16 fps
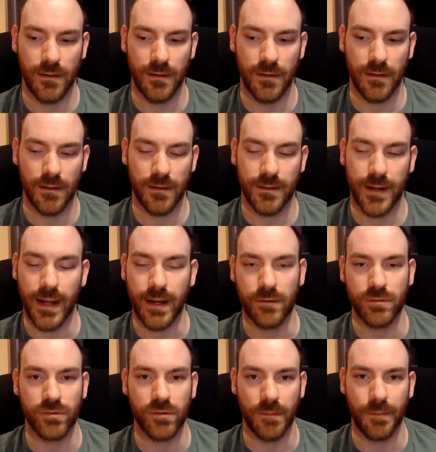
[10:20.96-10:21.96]
they
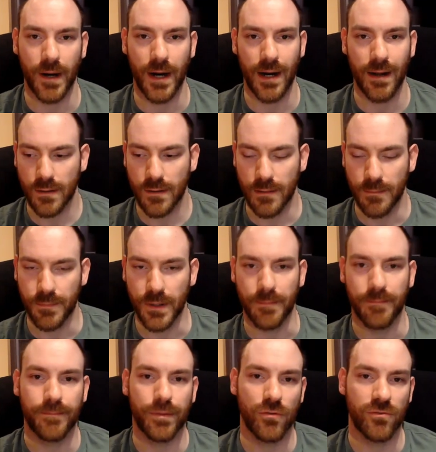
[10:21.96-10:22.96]
grew apart.
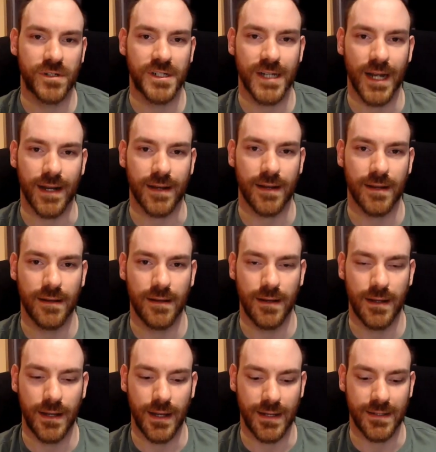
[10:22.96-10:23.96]
But Paul Chek
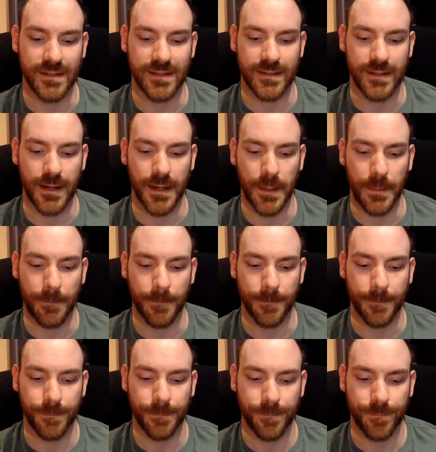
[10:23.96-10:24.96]
is
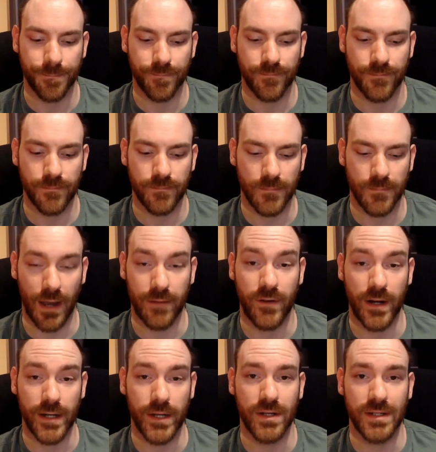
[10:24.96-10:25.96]
um, I
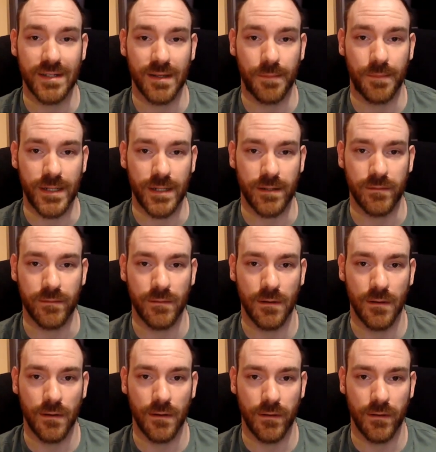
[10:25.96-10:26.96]
value his opinion
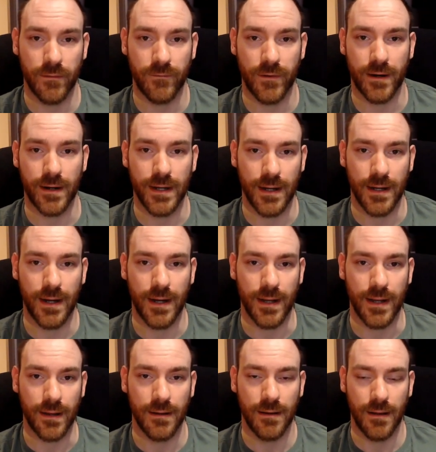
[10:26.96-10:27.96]
very
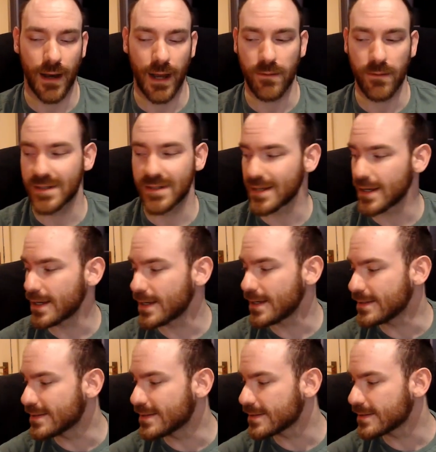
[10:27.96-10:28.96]
highly. I would say
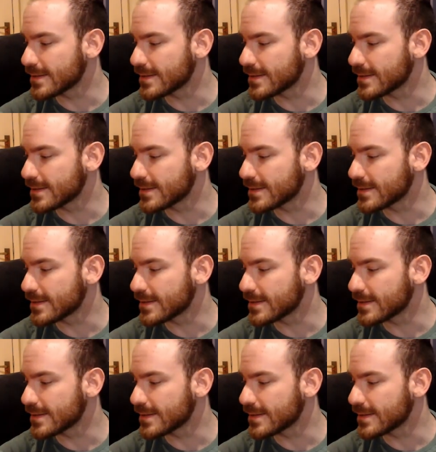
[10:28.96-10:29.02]
he's